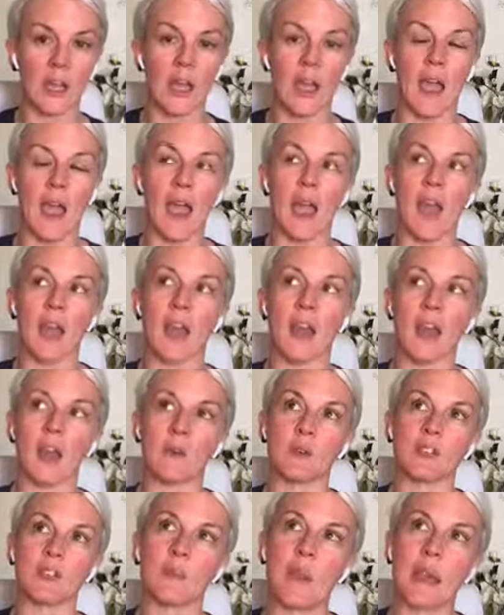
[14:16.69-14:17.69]
And it
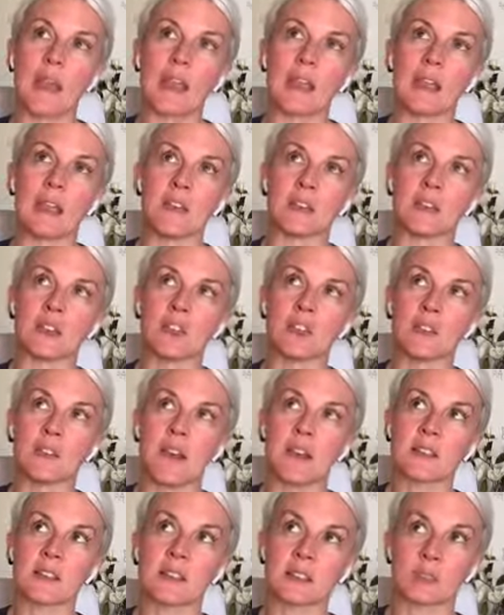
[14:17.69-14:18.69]
was back in
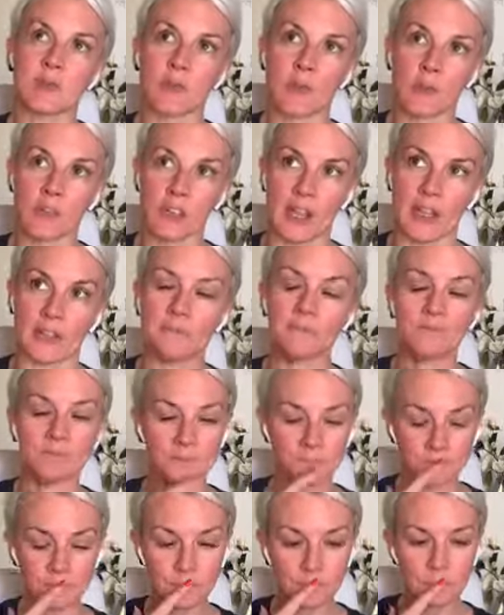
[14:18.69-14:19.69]
2014
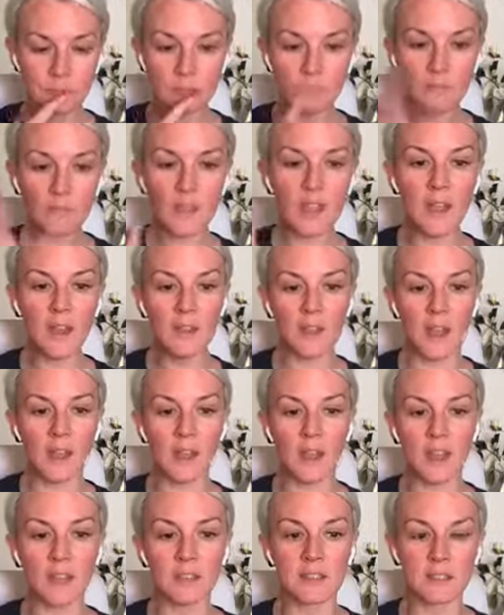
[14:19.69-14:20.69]
and
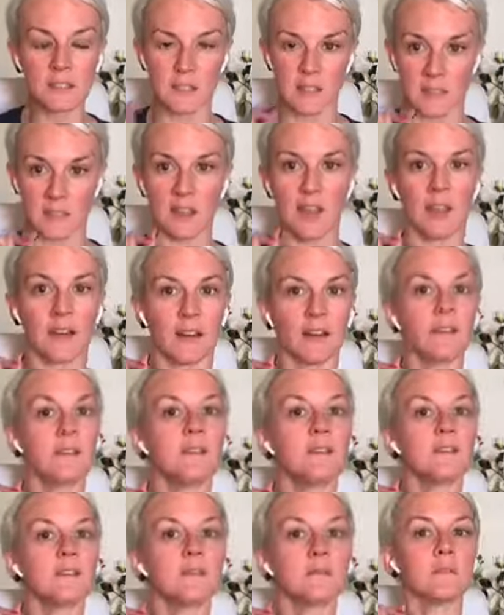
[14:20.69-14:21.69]
I decided
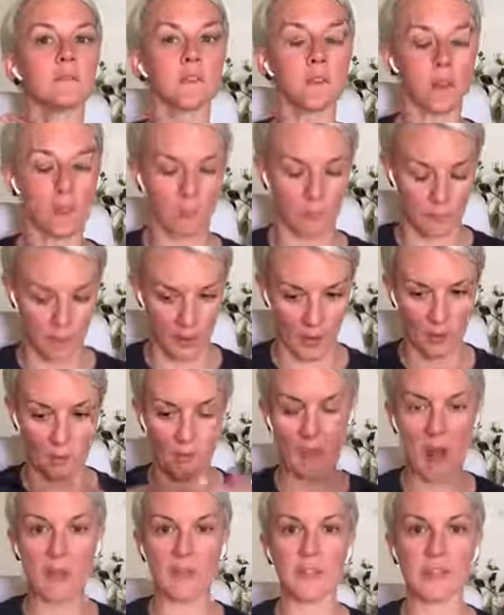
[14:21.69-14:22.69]
that
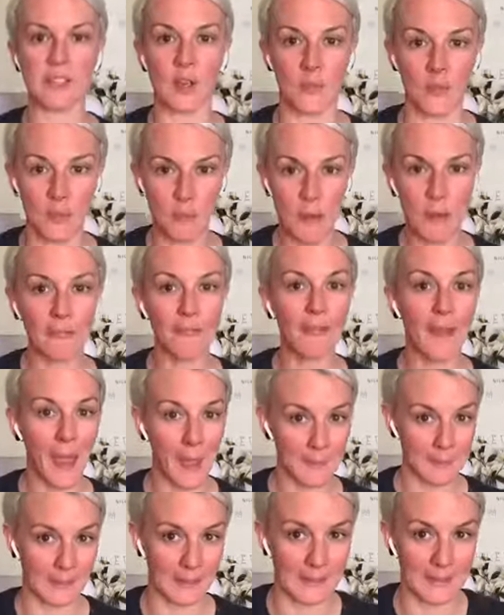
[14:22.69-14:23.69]
myself and my
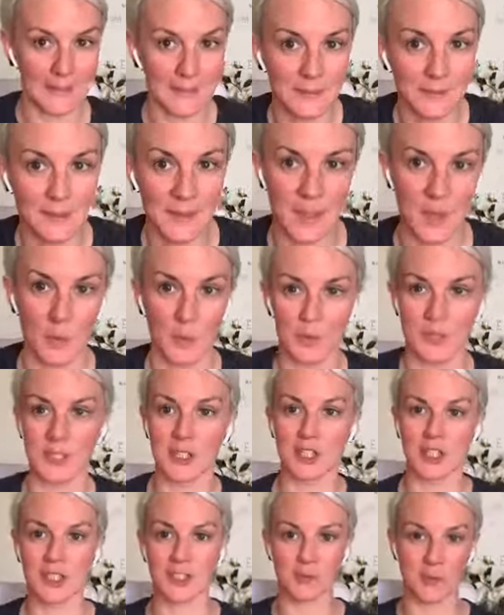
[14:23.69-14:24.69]
family, so it wasn't
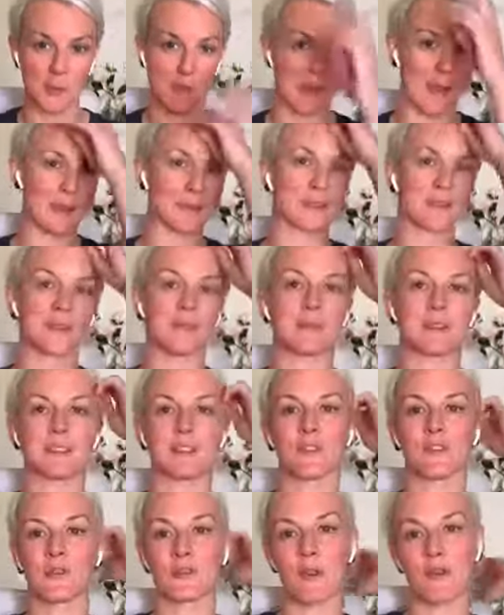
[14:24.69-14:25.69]
just for me, it was that
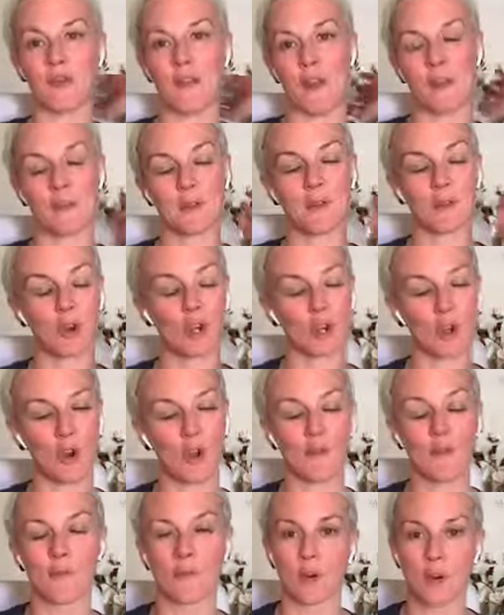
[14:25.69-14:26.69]
myself and my family were going to go
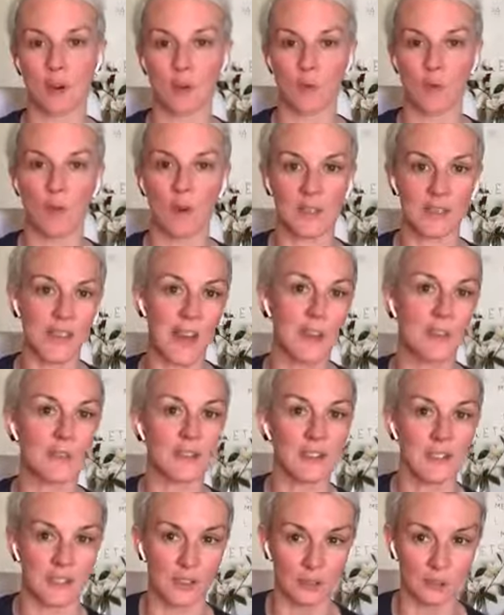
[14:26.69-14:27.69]
for morning walks every
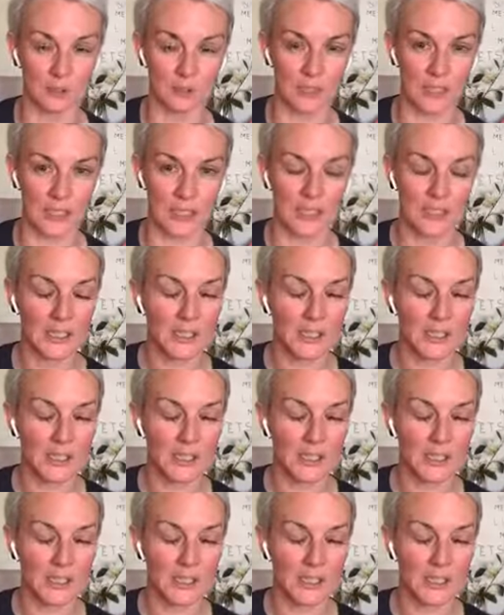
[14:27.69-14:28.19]
single morning.